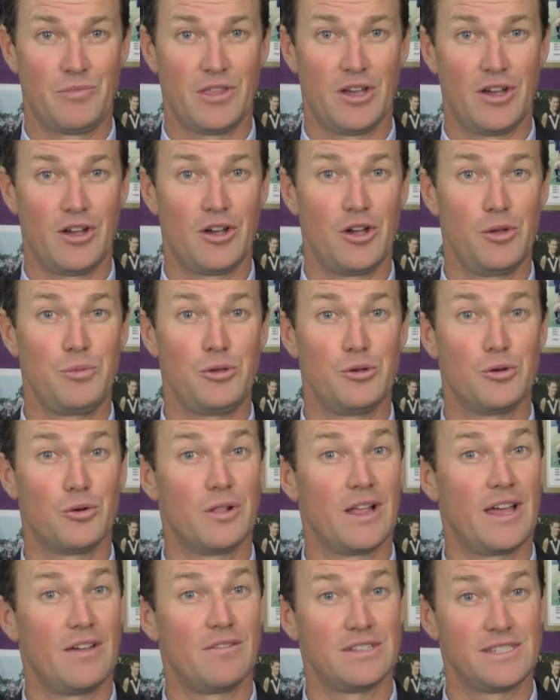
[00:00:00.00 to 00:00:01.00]
I hope you all
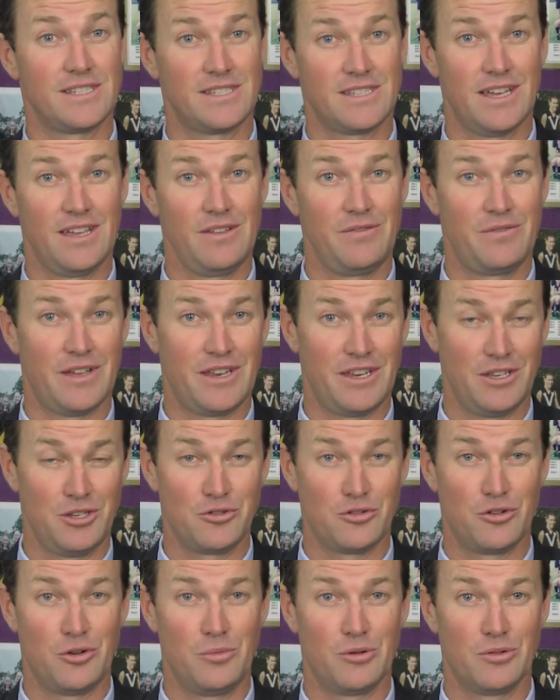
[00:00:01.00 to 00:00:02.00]
have a safe and
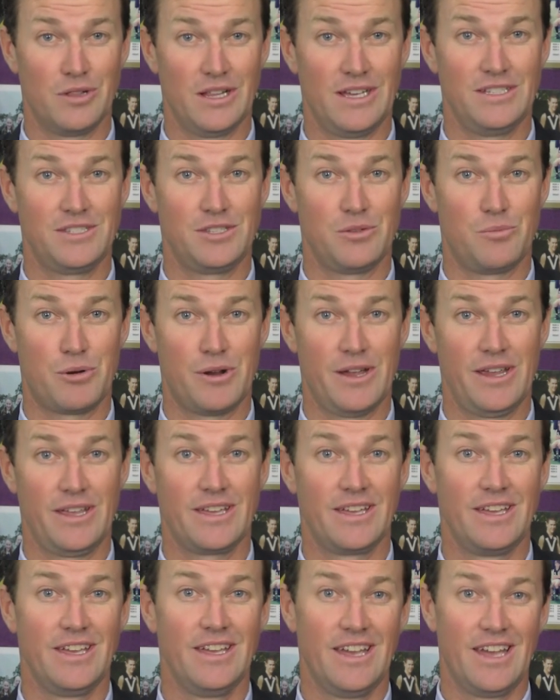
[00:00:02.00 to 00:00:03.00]
enjoyable Easter
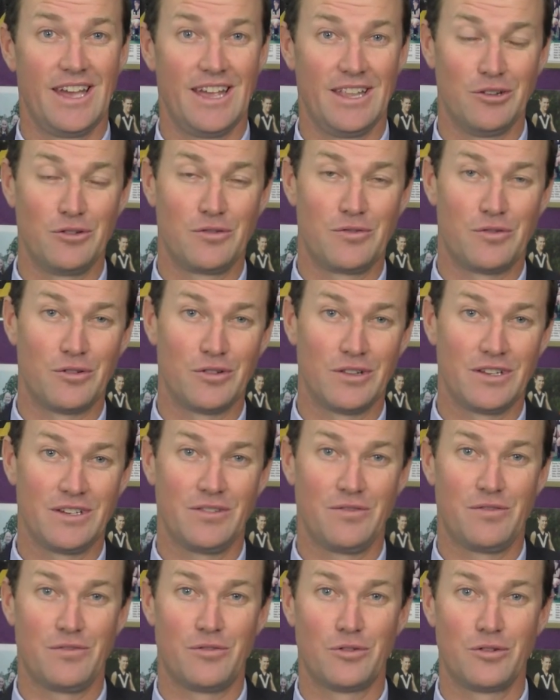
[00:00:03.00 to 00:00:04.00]
break and look
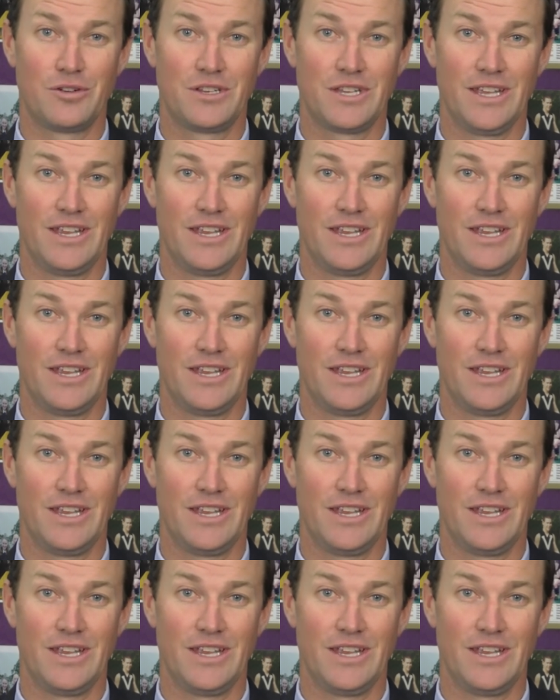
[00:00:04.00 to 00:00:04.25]
forward to